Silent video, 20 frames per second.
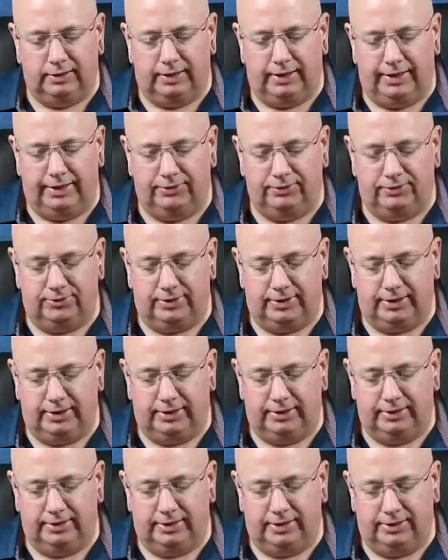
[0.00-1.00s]

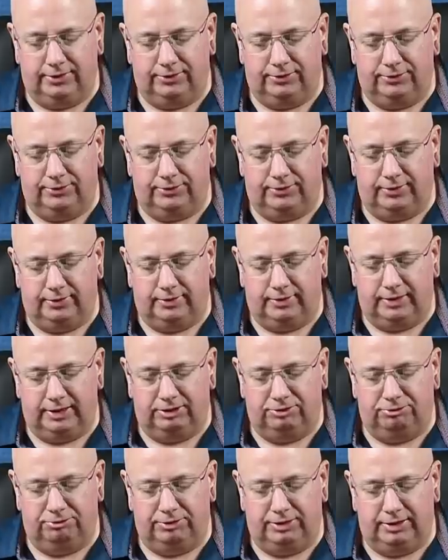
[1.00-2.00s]
Einstein has uh,
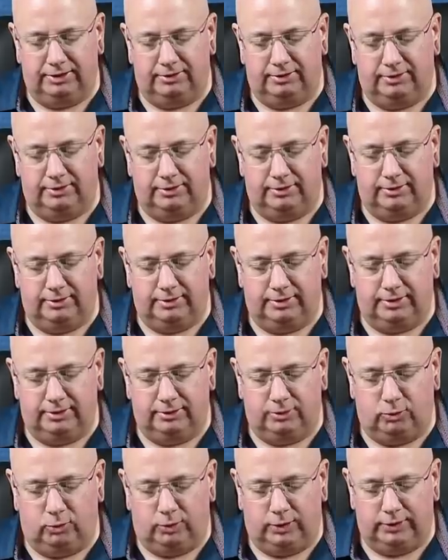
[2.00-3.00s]
invented
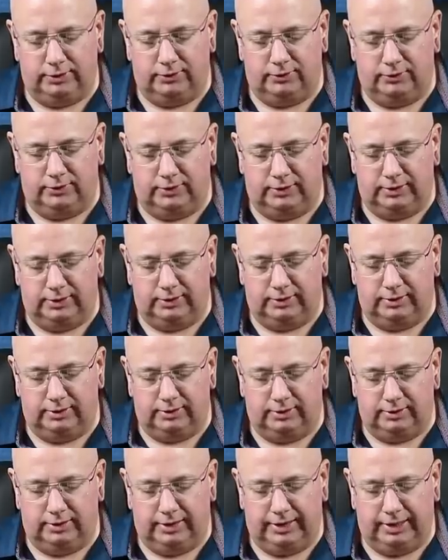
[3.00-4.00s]
the quantity
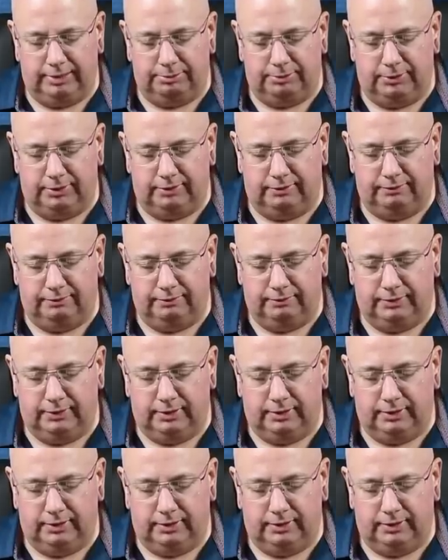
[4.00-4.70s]
uh, lambda.